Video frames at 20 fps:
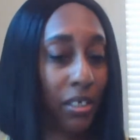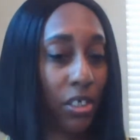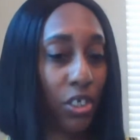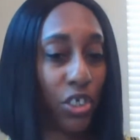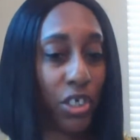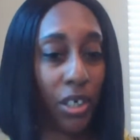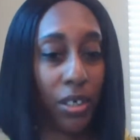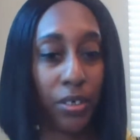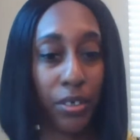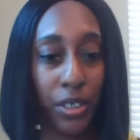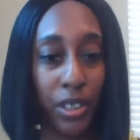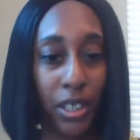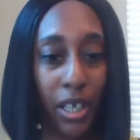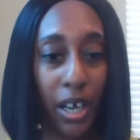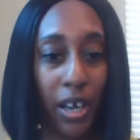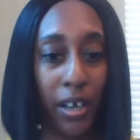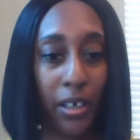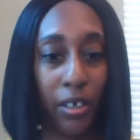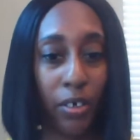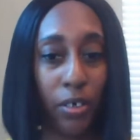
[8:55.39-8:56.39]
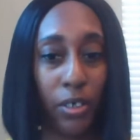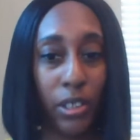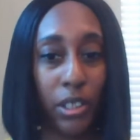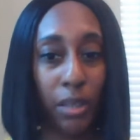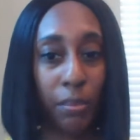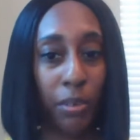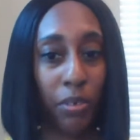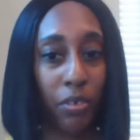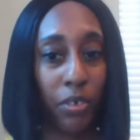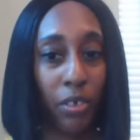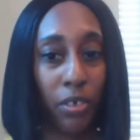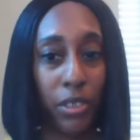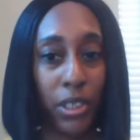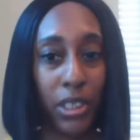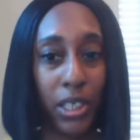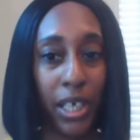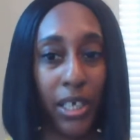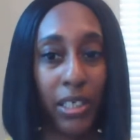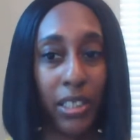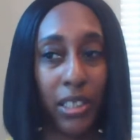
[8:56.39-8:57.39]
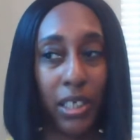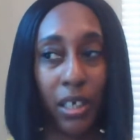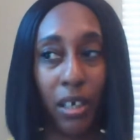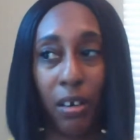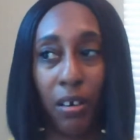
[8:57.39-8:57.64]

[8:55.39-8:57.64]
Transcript: Shutterstock or some of those sites that